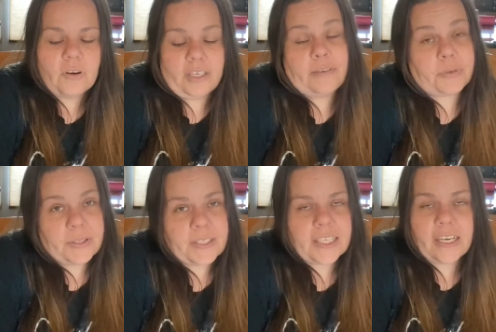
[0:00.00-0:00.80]

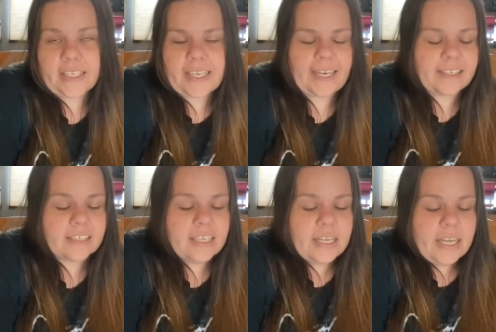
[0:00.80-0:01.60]
everything. I can't.
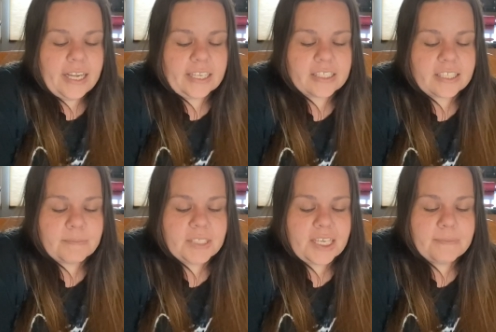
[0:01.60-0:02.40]
And
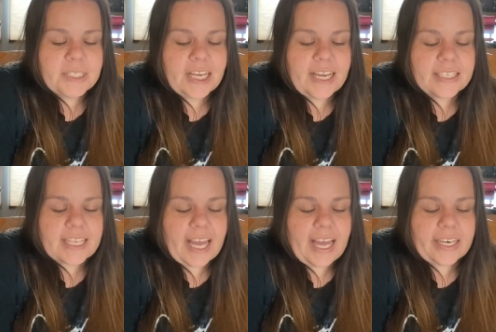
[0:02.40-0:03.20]
sometimes as
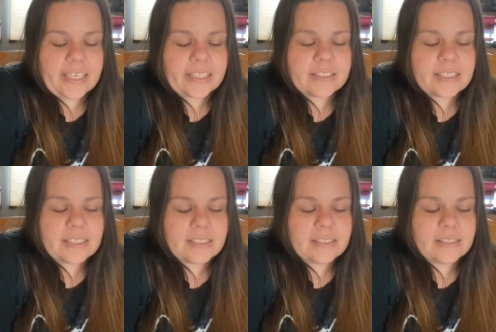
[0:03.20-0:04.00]

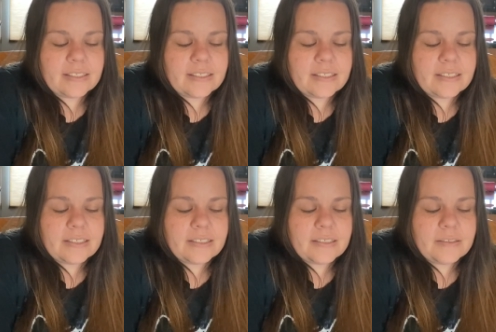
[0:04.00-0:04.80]
addicts,
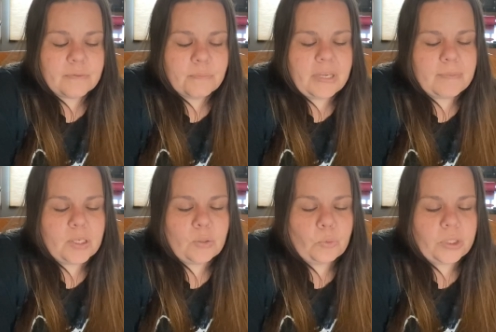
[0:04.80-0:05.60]

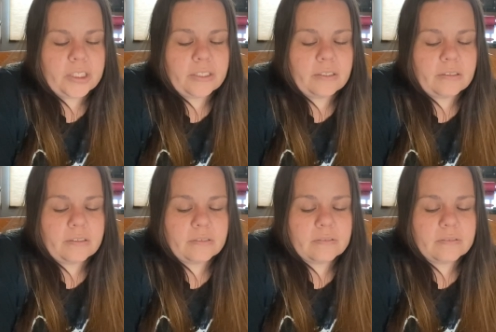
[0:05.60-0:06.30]
maybe we're